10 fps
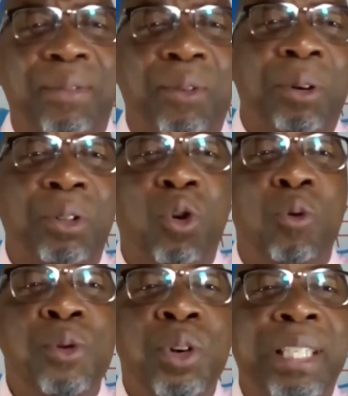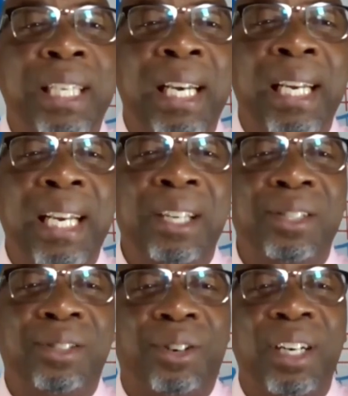We've got community
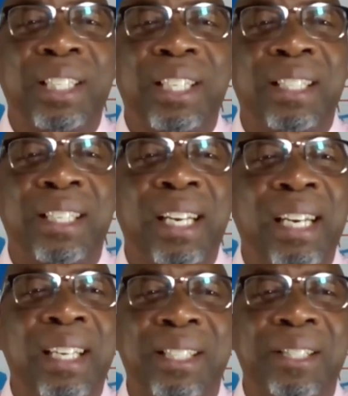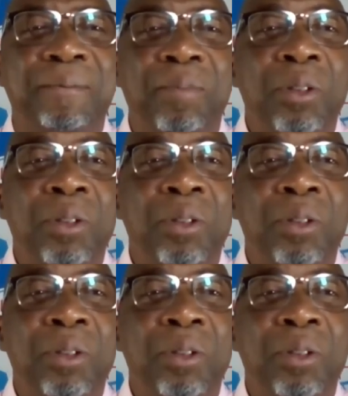leaders, religious leaders,